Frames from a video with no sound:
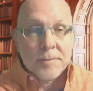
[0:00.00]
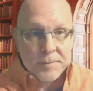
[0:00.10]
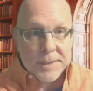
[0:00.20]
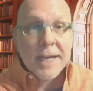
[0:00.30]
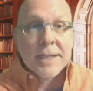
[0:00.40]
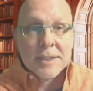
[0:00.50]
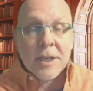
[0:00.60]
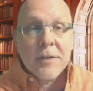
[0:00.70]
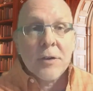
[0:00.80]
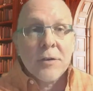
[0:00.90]
text
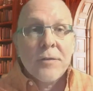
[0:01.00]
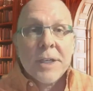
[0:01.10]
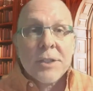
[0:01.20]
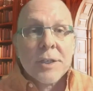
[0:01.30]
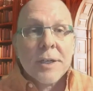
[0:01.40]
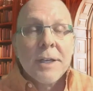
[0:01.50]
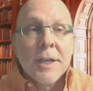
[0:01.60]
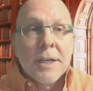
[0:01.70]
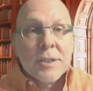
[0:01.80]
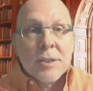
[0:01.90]
of your fiction.
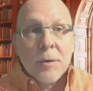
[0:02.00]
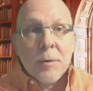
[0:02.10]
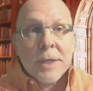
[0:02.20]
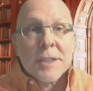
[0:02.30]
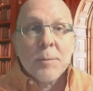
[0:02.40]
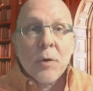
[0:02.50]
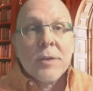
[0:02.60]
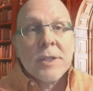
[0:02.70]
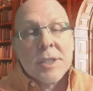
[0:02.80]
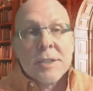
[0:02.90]
So it's more
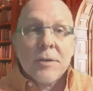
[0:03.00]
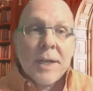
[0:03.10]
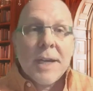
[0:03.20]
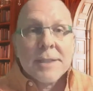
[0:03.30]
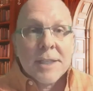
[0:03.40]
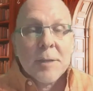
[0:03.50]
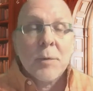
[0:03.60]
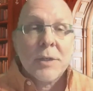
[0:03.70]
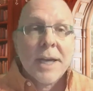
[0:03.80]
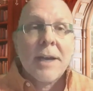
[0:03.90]
than just, okay, I set the
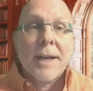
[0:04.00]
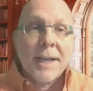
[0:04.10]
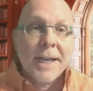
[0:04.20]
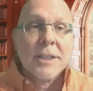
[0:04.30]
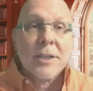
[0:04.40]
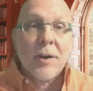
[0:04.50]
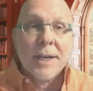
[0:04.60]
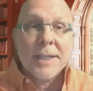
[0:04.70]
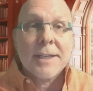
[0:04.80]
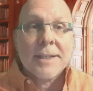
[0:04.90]
book down, I liked it or I
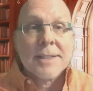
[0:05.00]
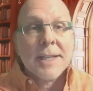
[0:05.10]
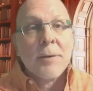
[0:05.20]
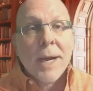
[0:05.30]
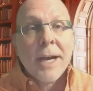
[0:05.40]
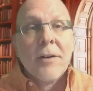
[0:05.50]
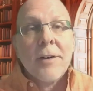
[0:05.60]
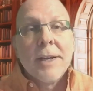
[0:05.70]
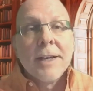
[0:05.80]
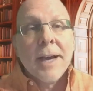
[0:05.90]
didn't. It's like, wow,
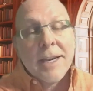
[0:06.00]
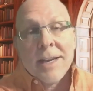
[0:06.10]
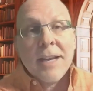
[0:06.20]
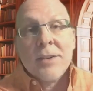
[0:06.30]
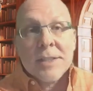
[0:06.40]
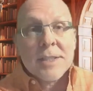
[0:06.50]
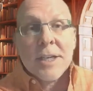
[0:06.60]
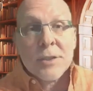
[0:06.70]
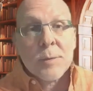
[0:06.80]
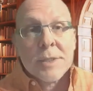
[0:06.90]
I could have a
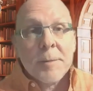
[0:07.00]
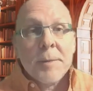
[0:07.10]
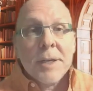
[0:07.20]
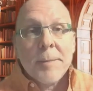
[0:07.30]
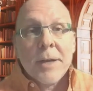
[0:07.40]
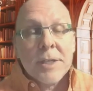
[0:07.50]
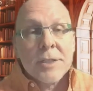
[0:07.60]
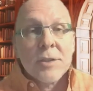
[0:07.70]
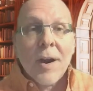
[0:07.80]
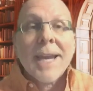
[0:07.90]
discussion with somebody about
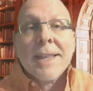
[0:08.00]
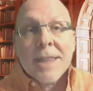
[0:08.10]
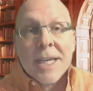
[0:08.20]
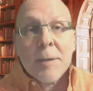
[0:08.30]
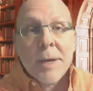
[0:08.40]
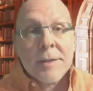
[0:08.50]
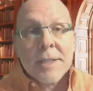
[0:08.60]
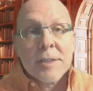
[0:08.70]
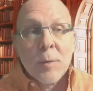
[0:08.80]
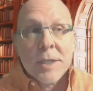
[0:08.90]
this, or I can think about
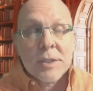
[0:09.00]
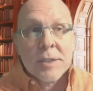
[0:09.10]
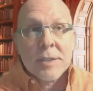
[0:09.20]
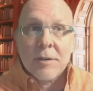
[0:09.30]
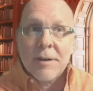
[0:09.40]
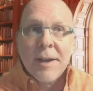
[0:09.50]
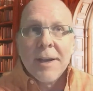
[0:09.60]
these questions, or